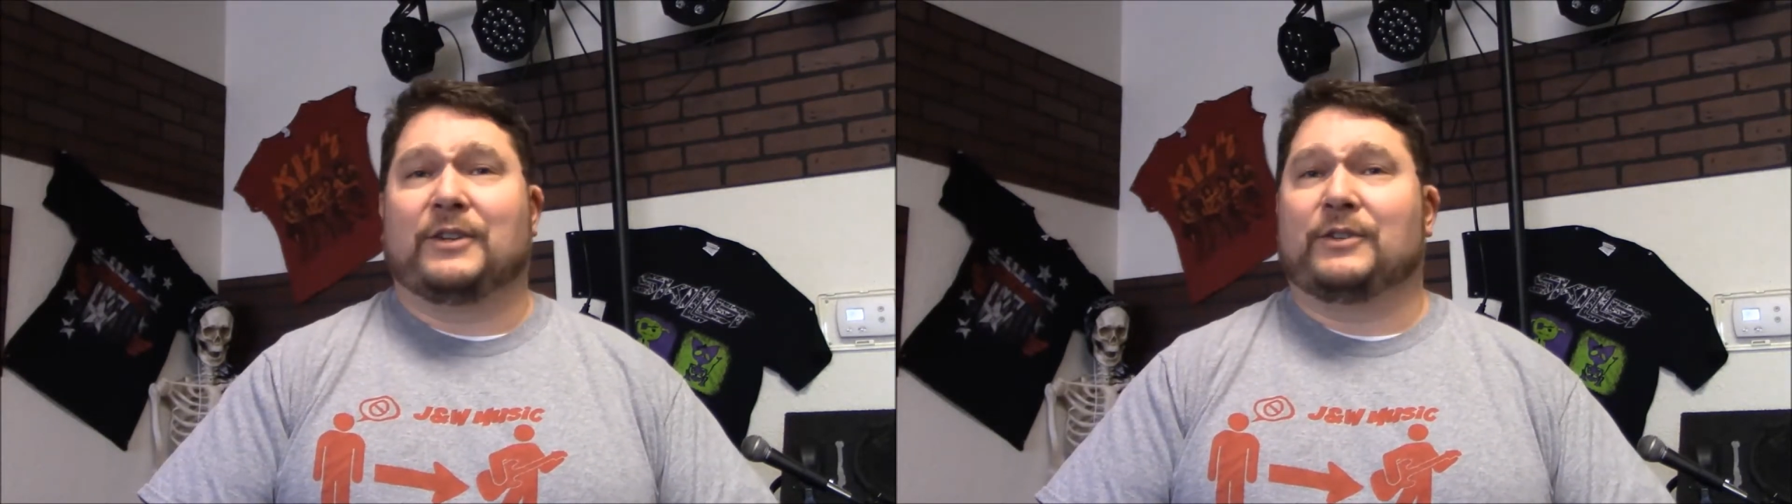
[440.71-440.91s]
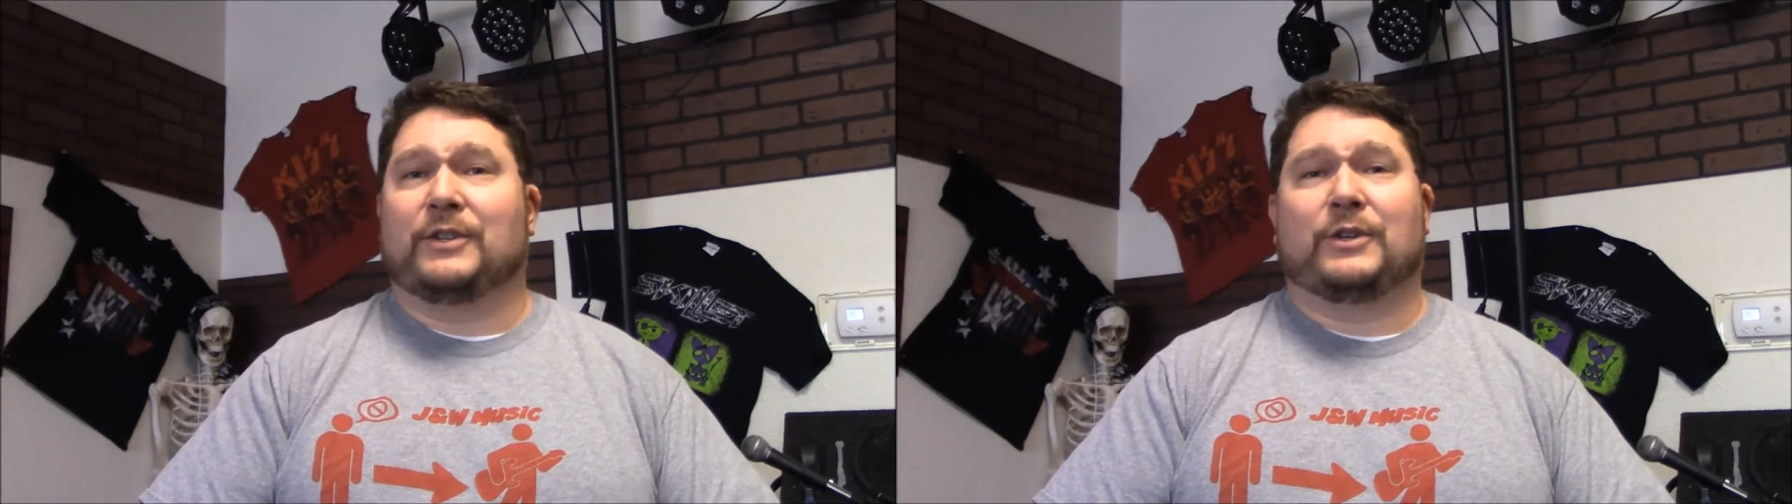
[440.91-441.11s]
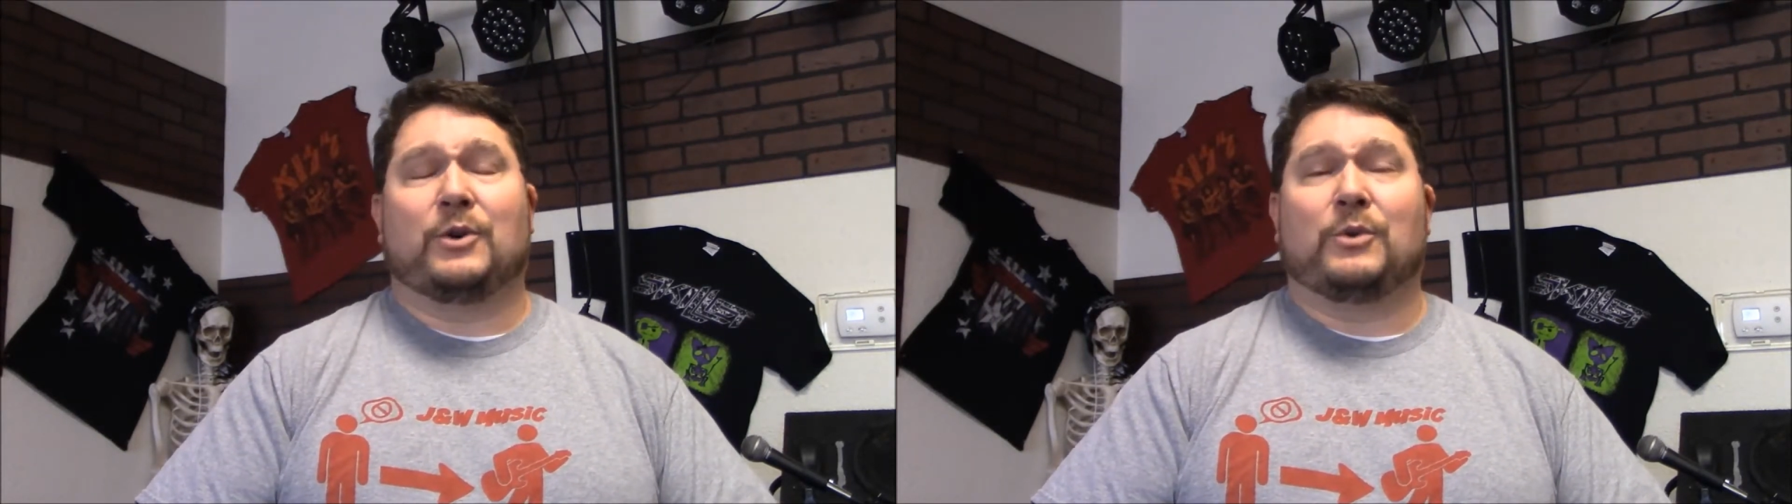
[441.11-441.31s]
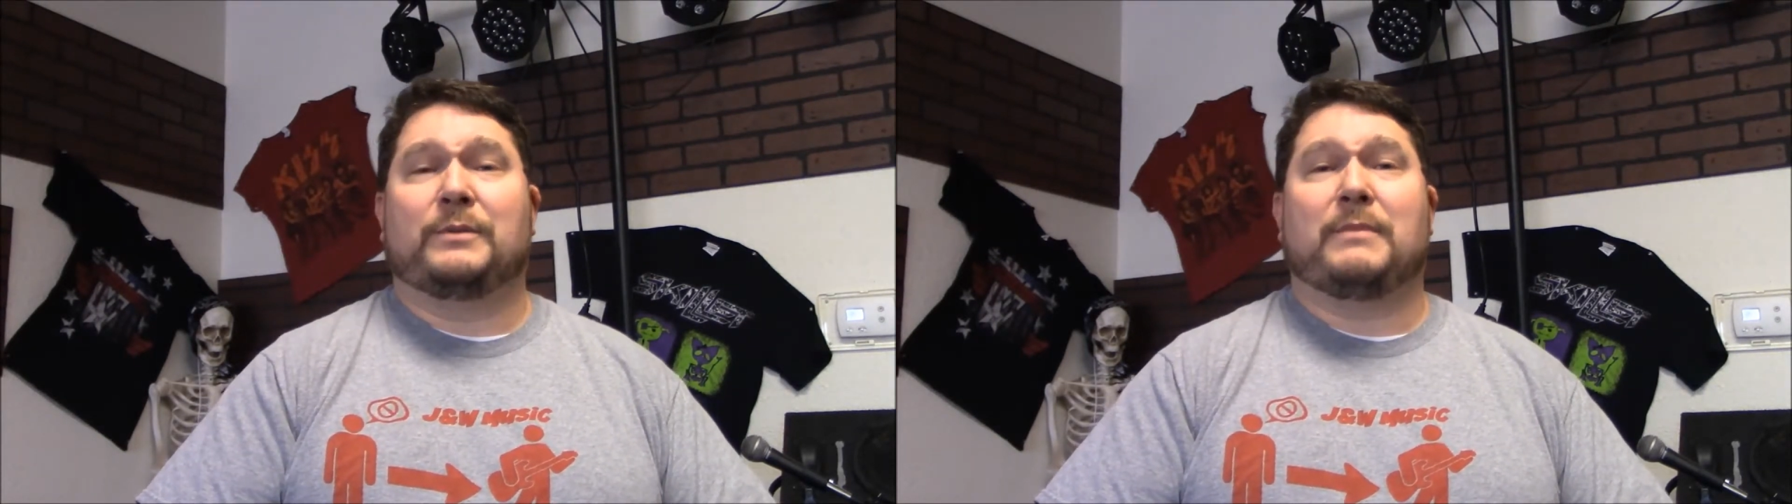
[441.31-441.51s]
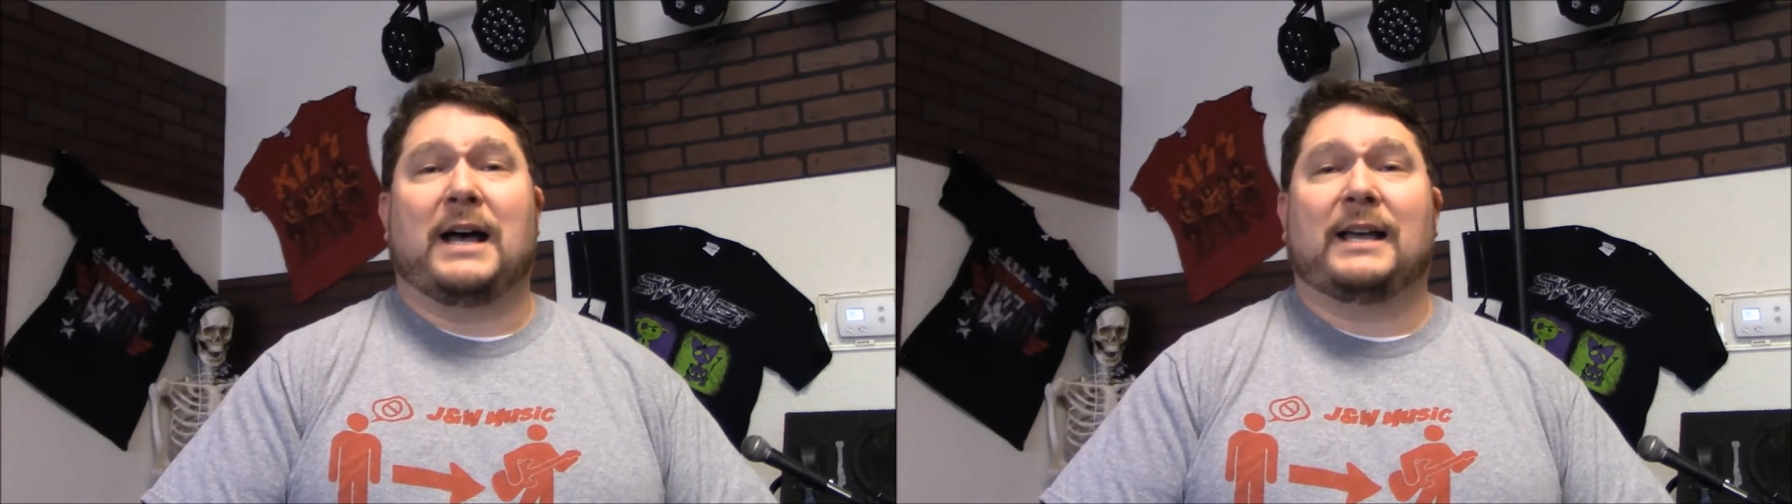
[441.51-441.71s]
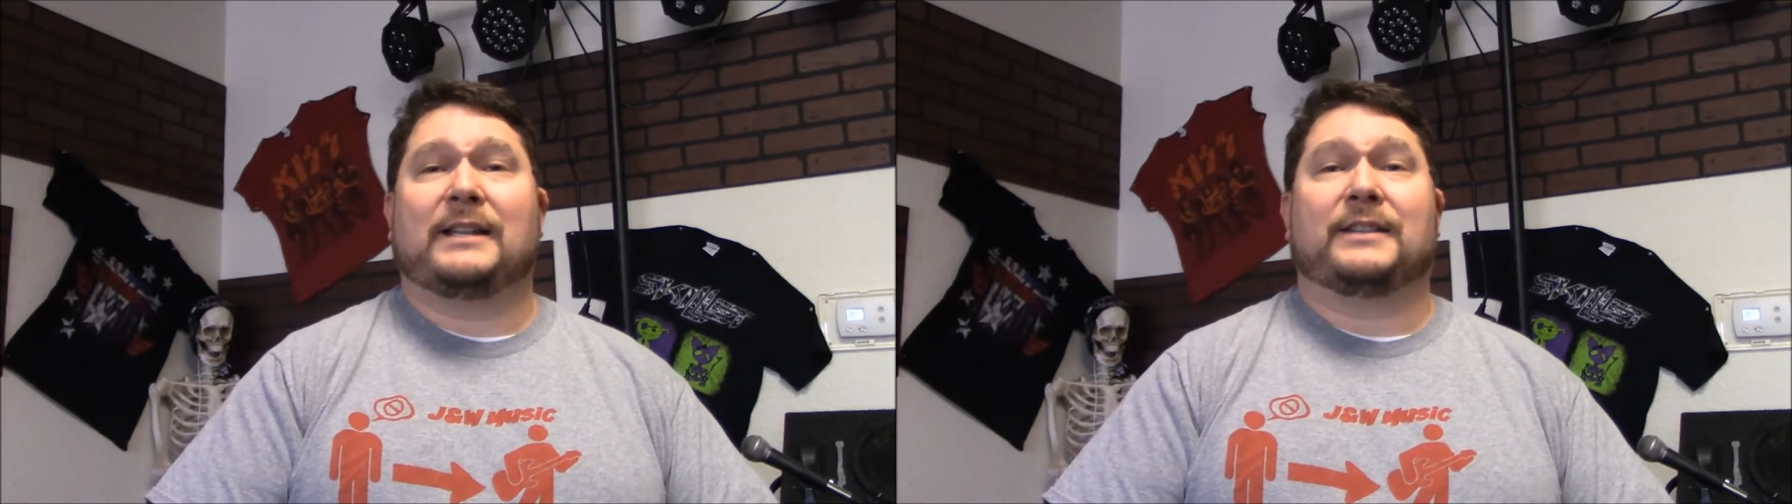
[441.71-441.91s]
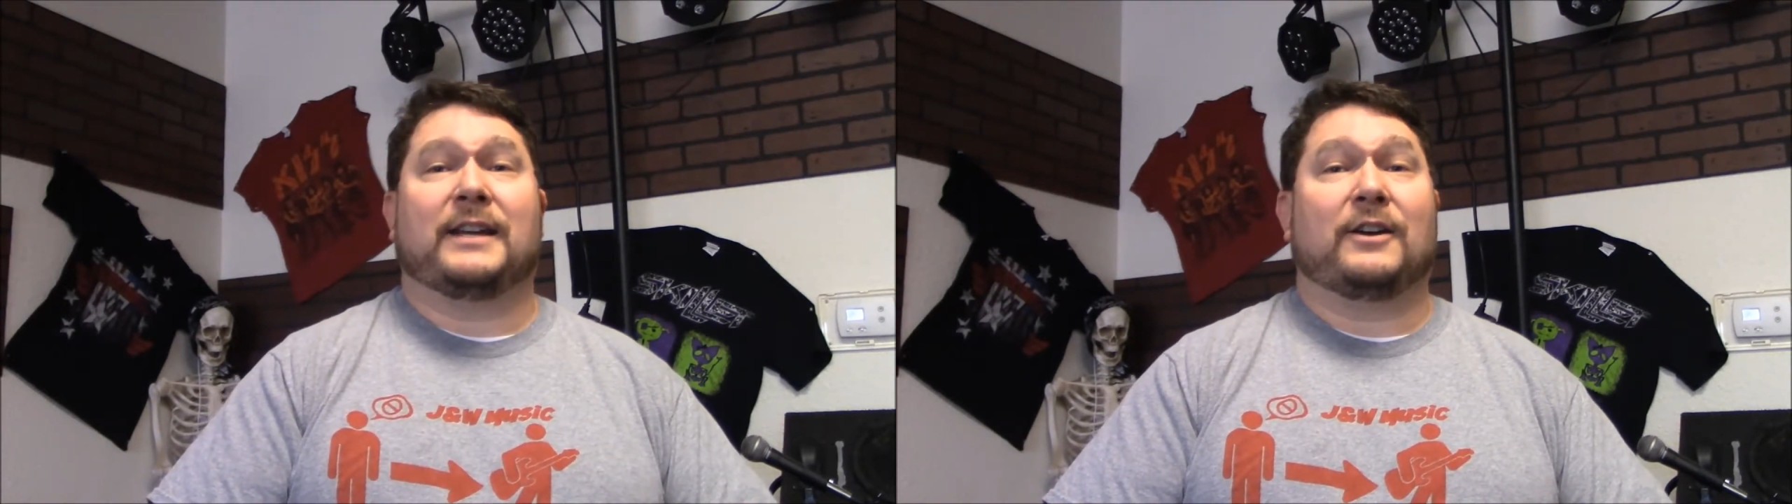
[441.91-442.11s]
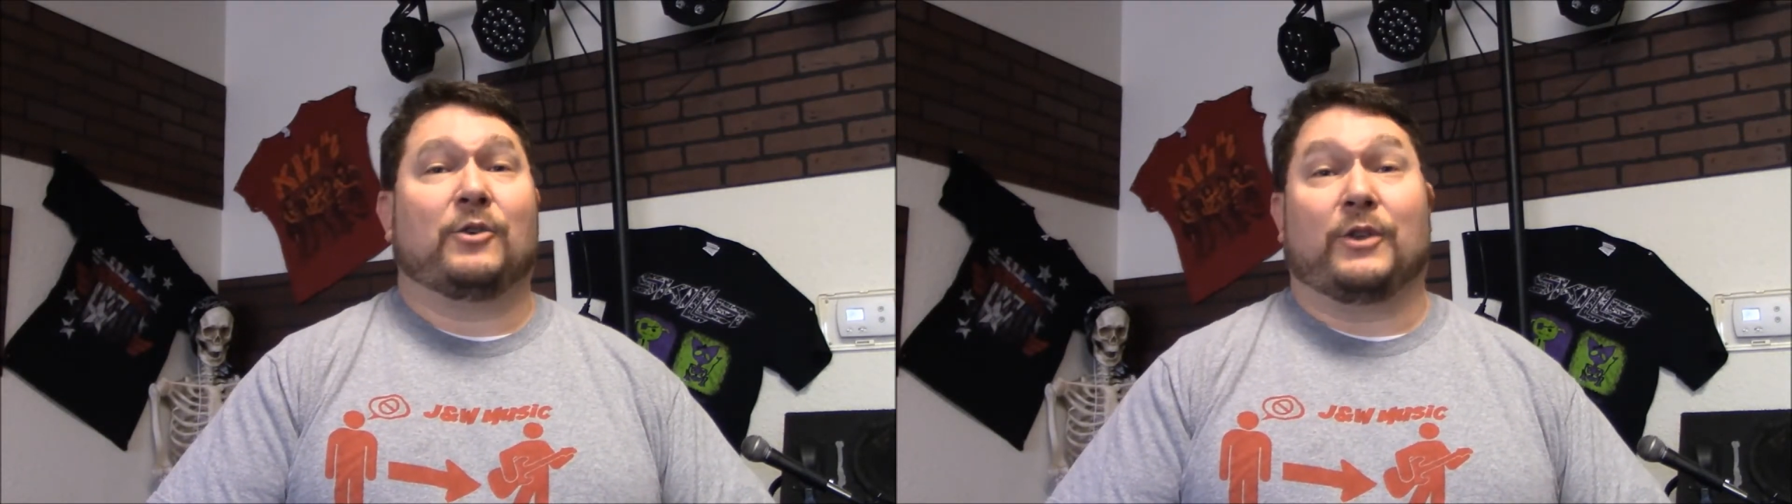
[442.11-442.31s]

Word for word: They're they're going and buying it there,